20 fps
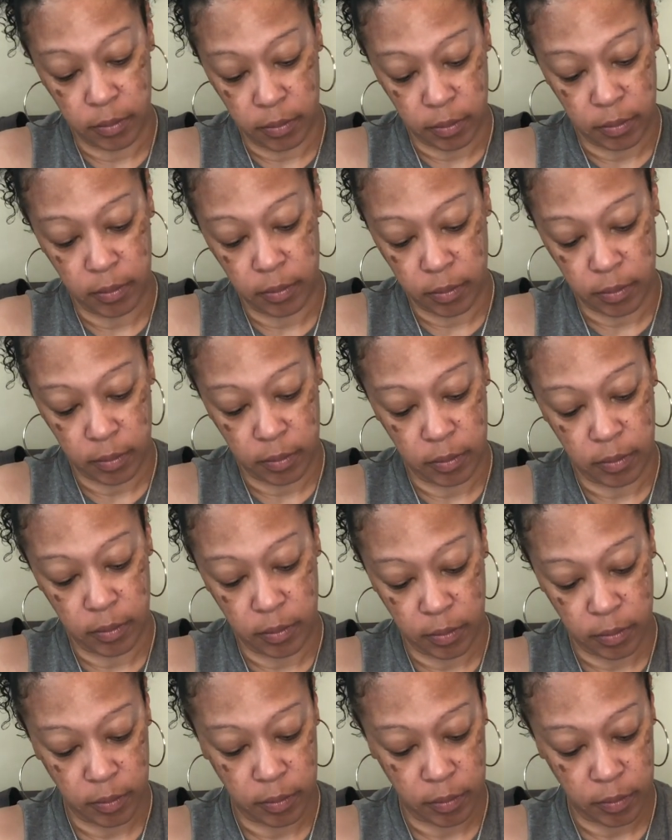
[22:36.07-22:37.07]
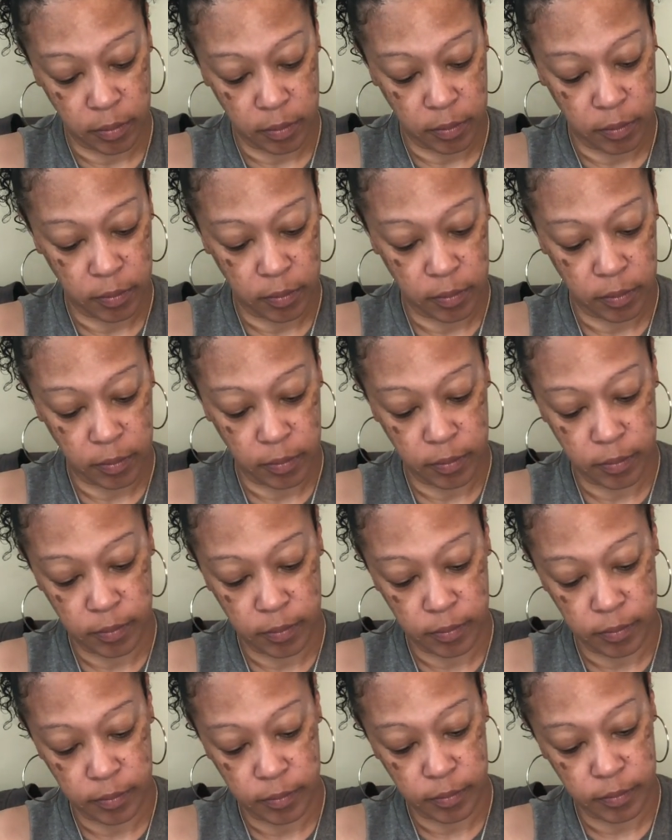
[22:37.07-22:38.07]

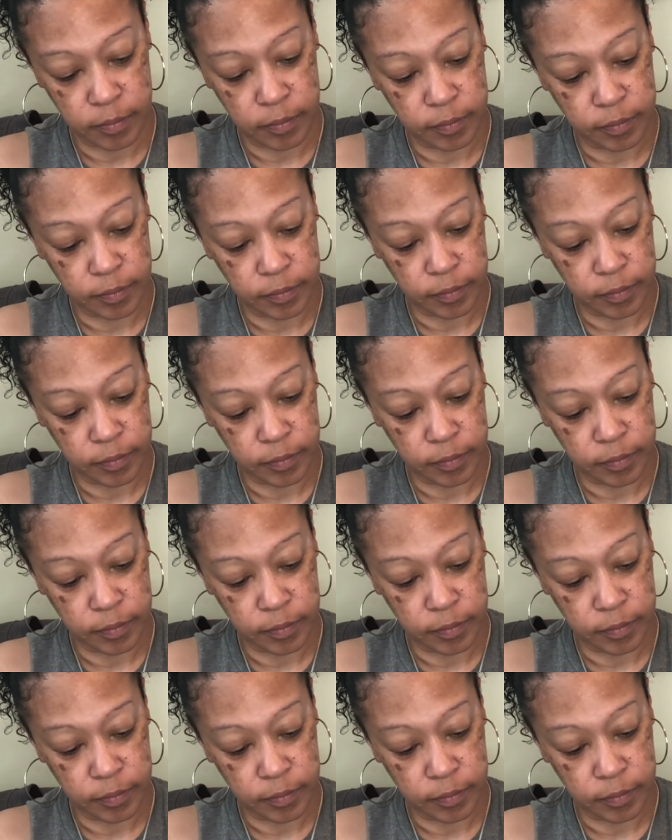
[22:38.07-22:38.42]
No one is speaking in this clip.